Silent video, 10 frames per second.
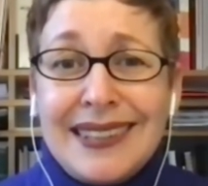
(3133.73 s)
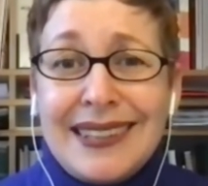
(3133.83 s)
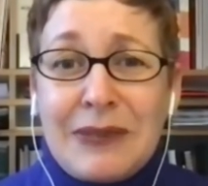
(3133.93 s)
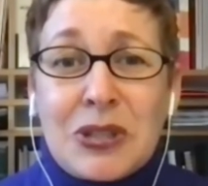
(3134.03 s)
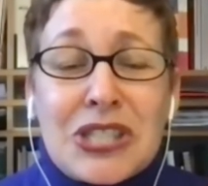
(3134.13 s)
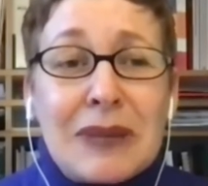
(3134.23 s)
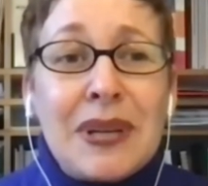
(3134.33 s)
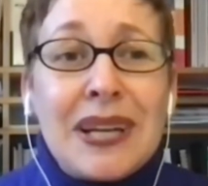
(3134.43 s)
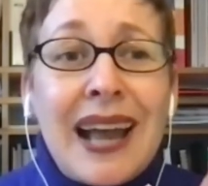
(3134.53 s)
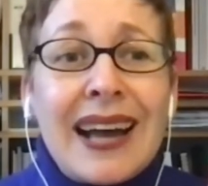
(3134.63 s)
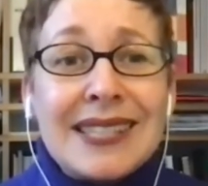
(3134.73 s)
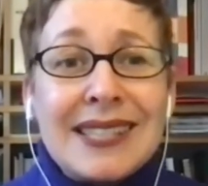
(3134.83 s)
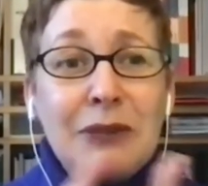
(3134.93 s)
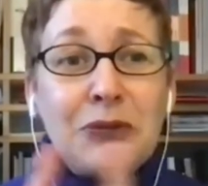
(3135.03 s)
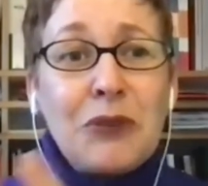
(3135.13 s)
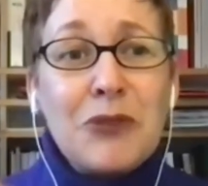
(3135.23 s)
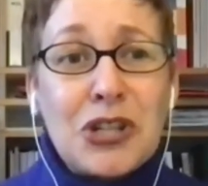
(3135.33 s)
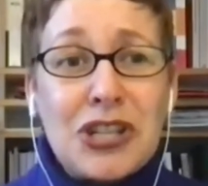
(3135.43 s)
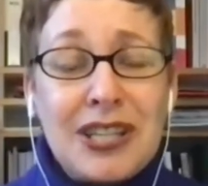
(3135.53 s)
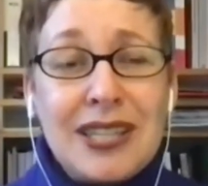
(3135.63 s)
They were simply asking for a
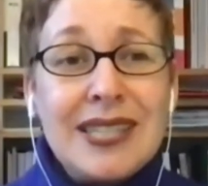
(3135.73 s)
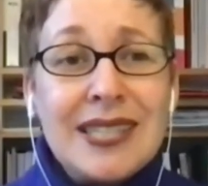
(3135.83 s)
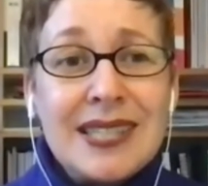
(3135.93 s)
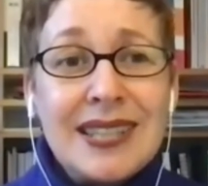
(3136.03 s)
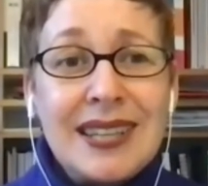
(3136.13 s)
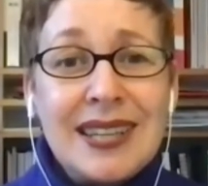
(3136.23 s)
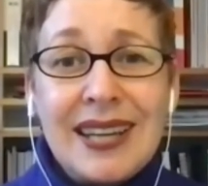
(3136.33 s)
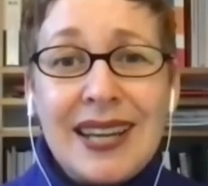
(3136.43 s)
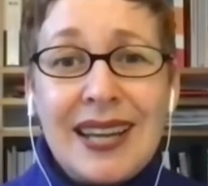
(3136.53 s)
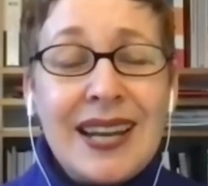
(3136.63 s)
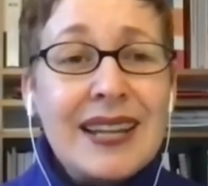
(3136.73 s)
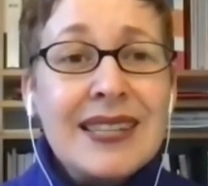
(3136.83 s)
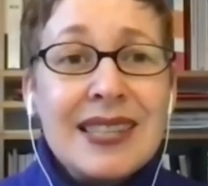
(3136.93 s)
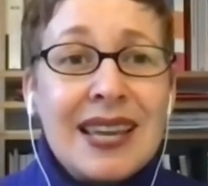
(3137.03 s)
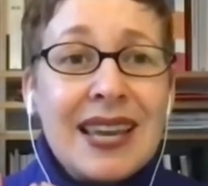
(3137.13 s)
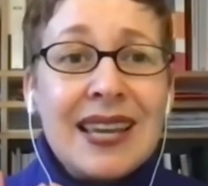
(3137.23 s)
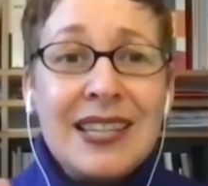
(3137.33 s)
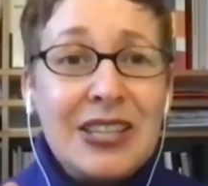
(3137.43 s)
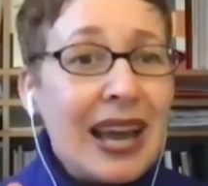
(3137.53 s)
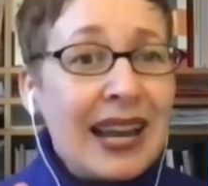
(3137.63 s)
wish list, and I think
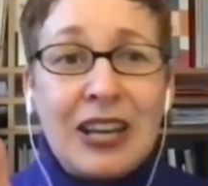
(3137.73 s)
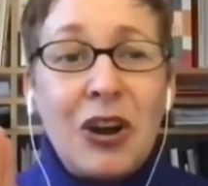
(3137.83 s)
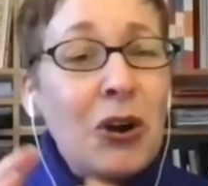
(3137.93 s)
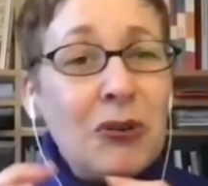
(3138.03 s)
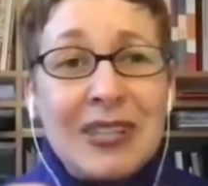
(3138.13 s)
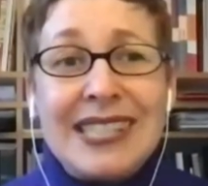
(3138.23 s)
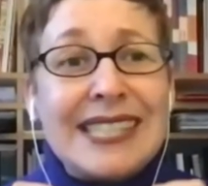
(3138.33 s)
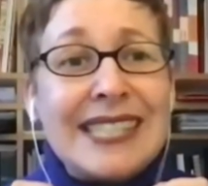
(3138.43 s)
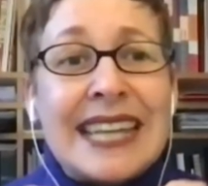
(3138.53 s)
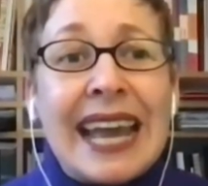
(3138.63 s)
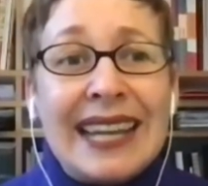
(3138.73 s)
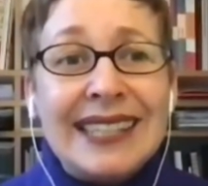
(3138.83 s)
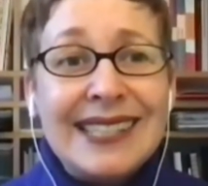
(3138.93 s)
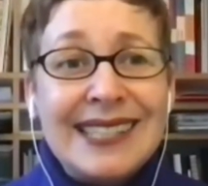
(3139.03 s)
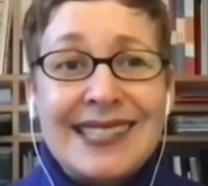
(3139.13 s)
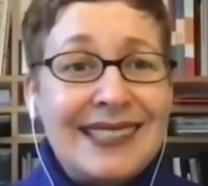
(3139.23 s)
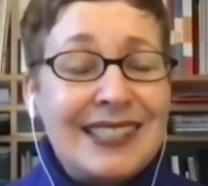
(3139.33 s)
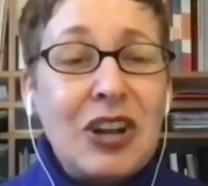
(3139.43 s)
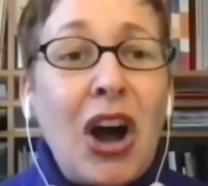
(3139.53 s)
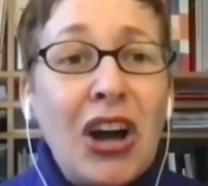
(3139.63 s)
I can already sense the
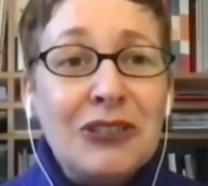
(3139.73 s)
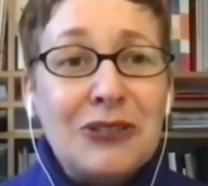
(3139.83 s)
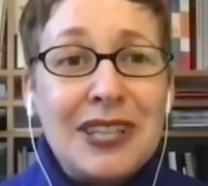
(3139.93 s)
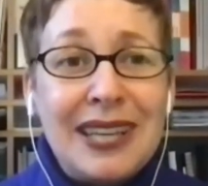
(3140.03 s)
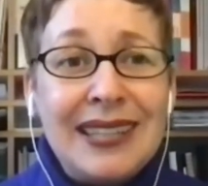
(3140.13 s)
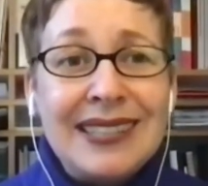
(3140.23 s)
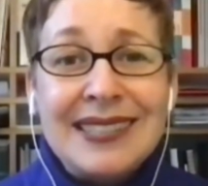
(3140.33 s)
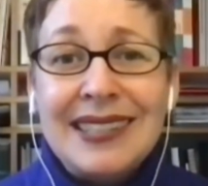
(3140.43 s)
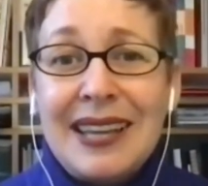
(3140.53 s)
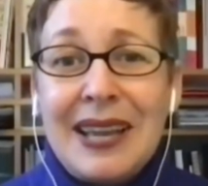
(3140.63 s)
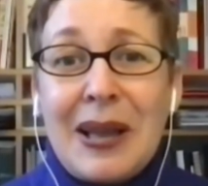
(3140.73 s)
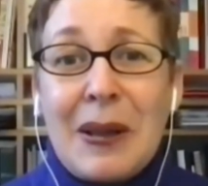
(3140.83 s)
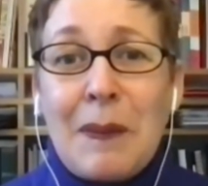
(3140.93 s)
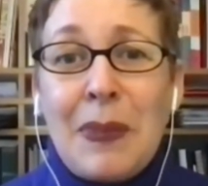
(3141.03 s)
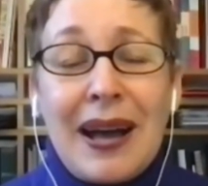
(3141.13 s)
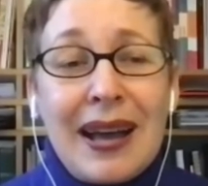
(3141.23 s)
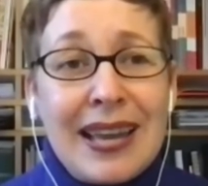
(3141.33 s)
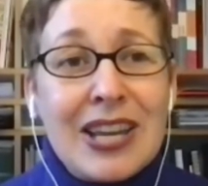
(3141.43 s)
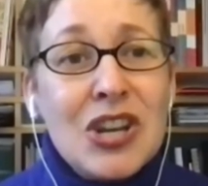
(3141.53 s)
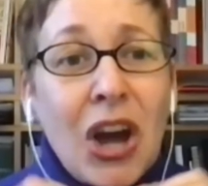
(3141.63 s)
conflict by
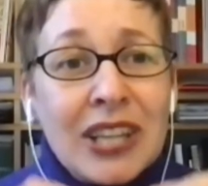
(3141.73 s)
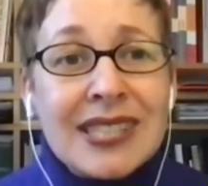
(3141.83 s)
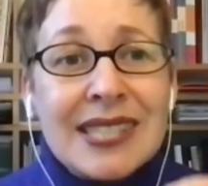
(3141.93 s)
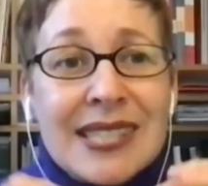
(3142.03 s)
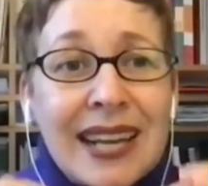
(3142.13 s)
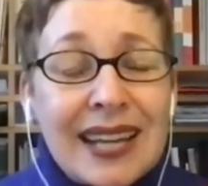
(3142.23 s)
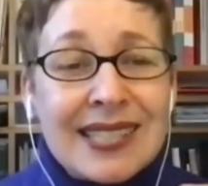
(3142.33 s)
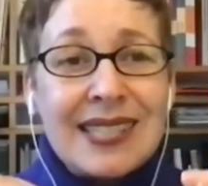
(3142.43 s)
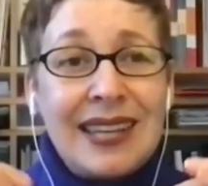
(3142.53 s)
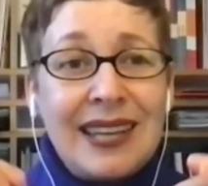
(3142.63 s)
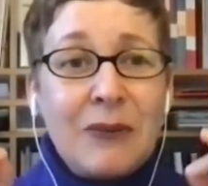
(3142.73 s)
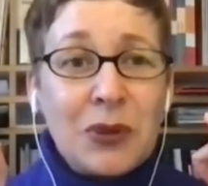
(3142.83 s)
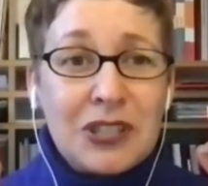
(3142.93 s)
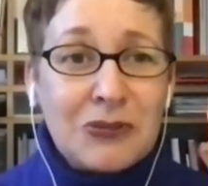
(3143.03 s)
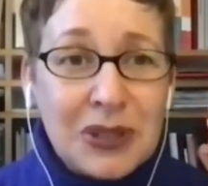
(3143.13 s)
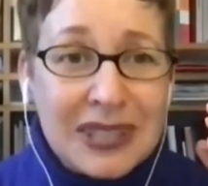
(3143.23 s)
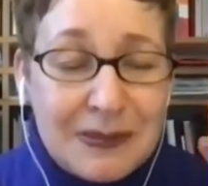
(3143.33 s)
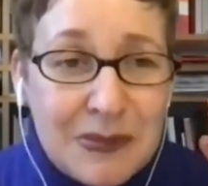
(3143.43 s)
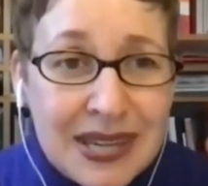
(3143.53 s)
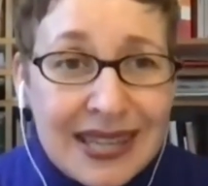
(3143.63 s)
not discussing what it really
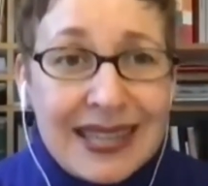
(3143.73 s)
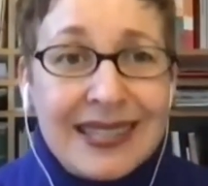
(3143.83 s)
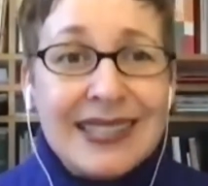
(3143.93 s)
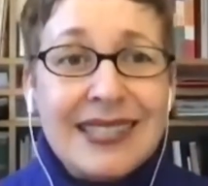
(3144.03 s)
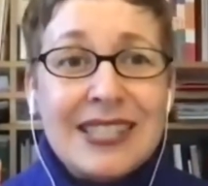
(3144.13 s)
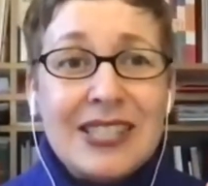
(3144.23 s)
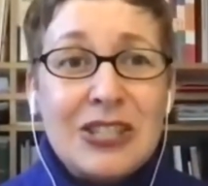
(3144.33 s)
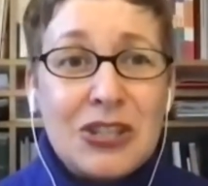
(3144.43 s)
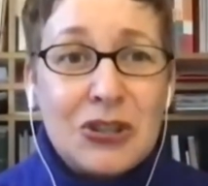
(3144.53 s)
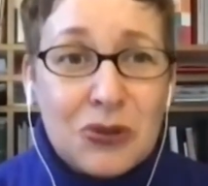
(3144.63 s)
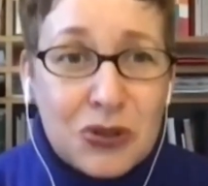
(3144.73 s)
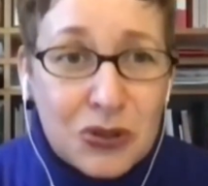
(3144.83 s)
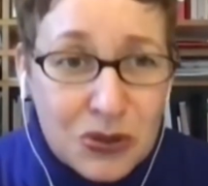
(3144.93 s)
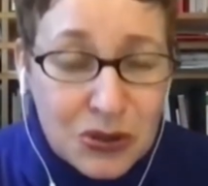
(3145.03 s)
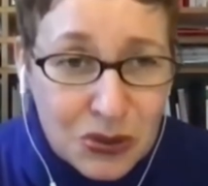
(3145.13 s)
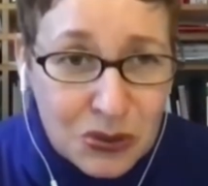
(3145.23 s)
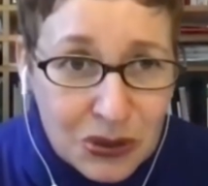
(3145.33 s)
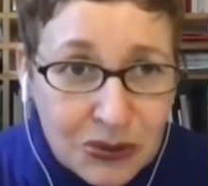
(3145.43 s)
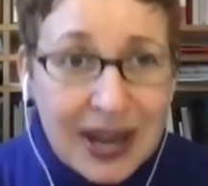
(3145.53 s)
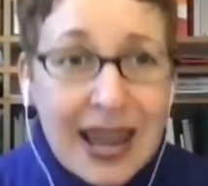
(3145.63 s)
means to
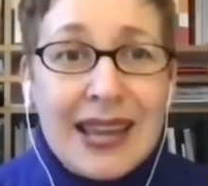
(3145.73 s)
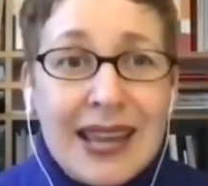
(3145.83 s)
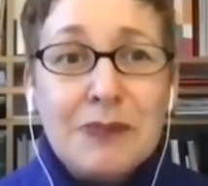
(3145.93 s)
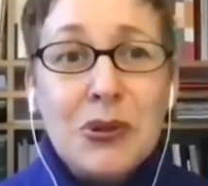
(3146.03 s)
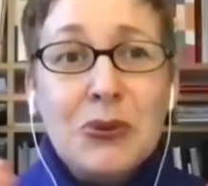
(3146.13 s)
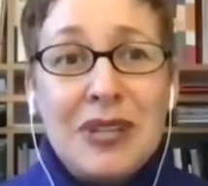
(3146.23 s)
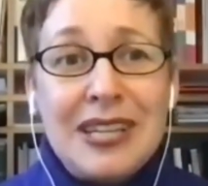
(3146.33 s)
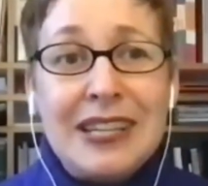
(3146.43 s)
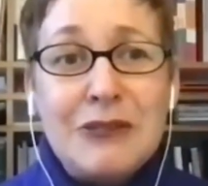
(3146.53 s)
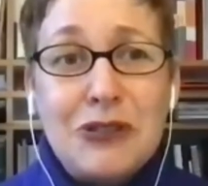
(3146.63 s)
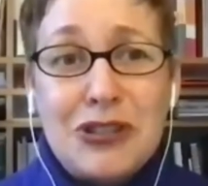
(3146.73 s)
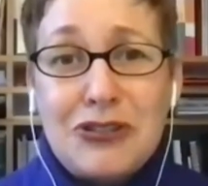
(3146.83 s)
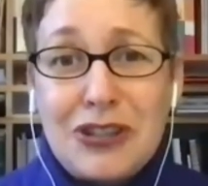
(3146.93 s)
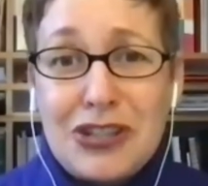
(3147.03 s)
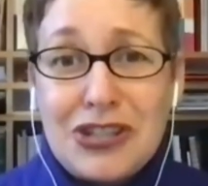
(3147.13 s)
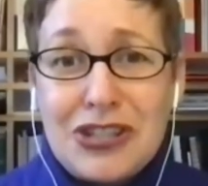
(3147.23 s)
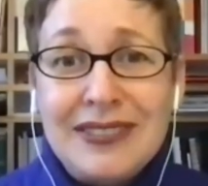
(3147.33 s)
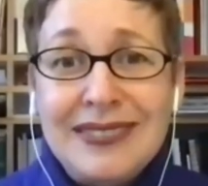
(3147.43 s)
create a blue-green infrastructure.